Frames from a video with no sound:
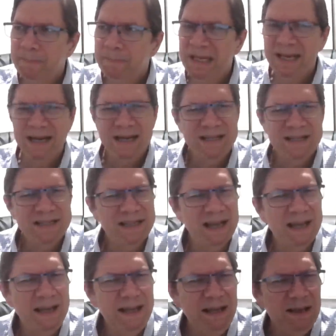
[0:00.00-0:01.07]
Can I
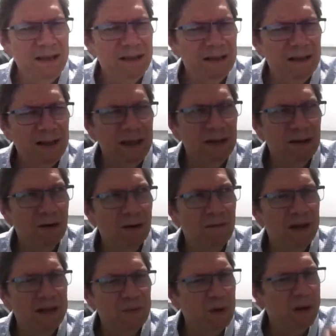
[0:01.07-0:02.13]
stay here?
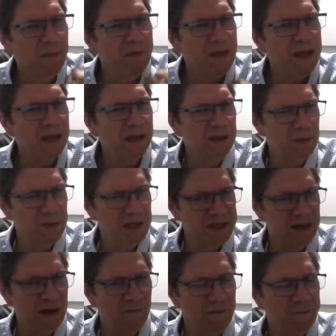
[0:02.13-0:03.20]
That's what I'm thinking to
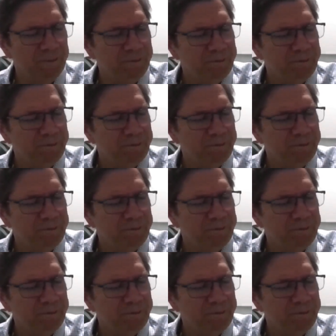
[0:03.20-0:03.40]
myself.